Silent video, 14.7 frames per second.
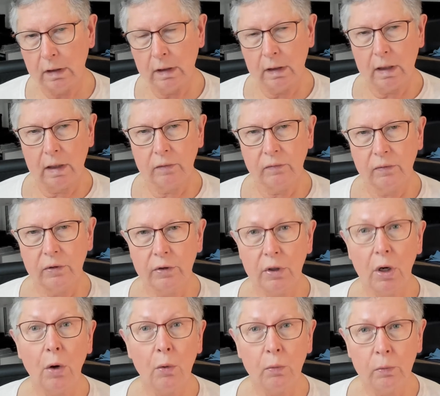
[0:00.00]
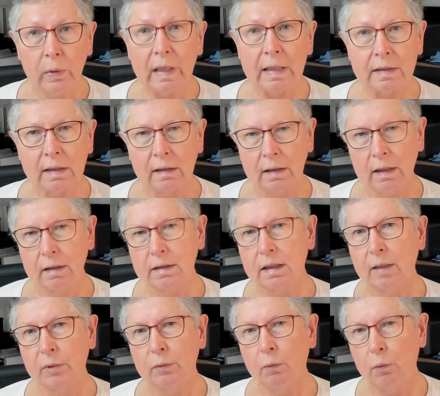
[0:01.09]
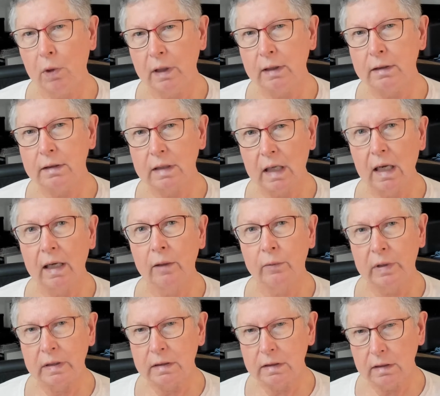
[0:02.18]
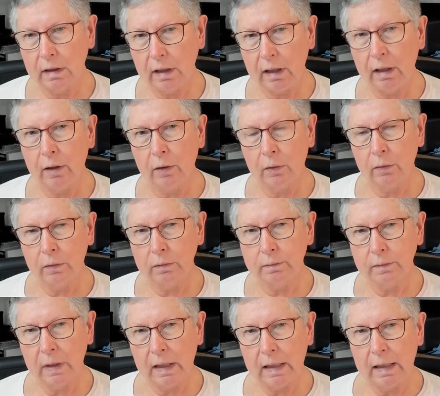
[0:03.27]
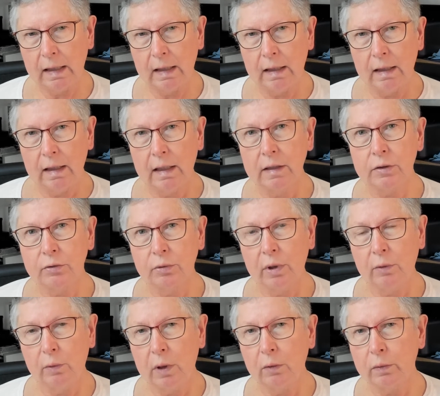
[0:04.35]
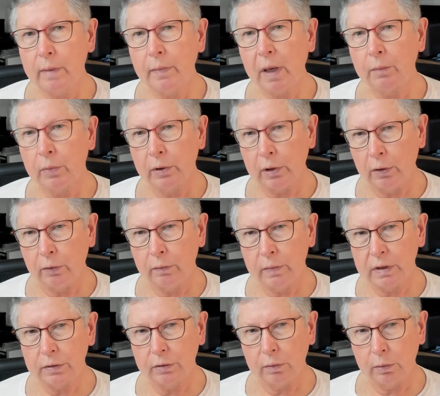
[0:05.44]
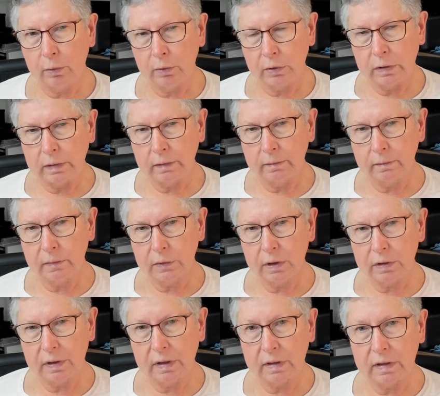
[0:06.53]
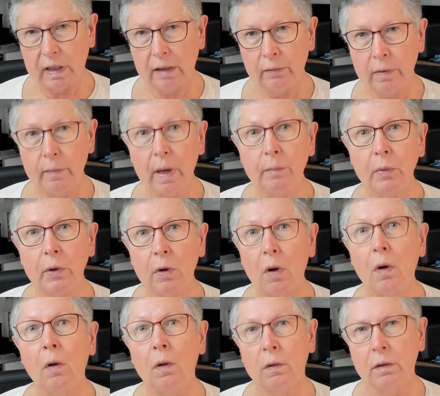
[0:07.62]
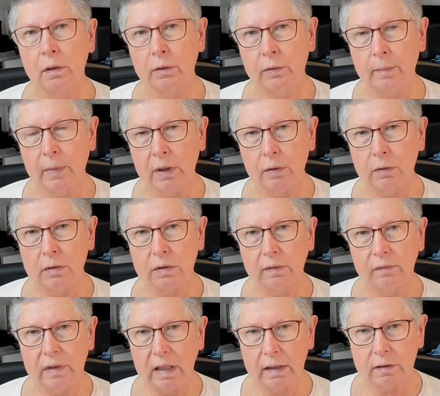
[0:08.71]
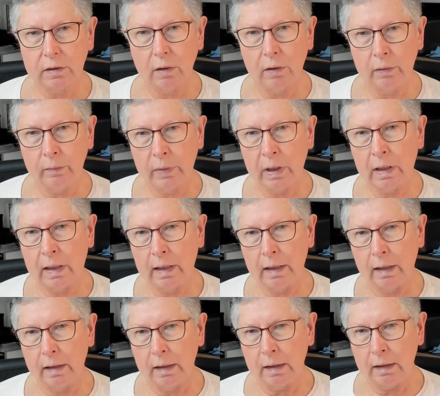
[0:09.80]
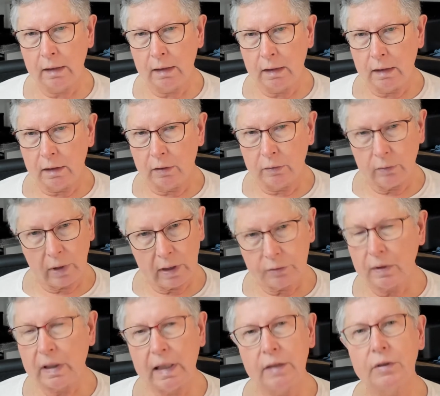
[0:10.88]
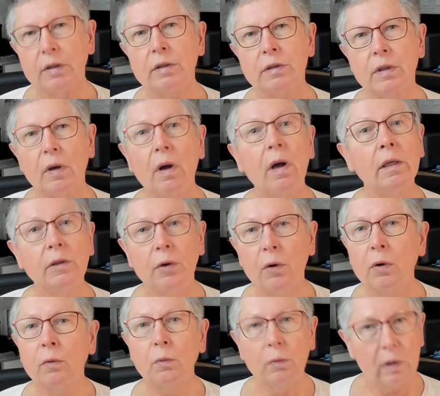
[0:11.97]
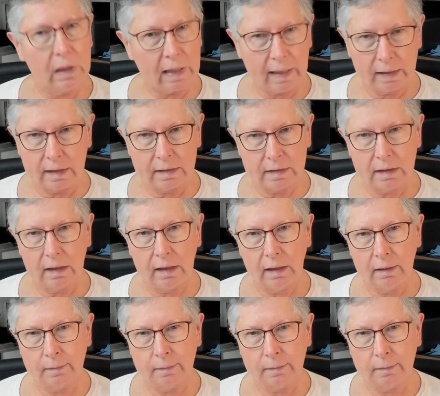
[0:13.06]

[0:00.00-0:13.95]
and for no reason except one tyrant's ego. History will remember you, Mr. Putin, just as they remember all the criminals of days gone by. Congratulations on your legacy.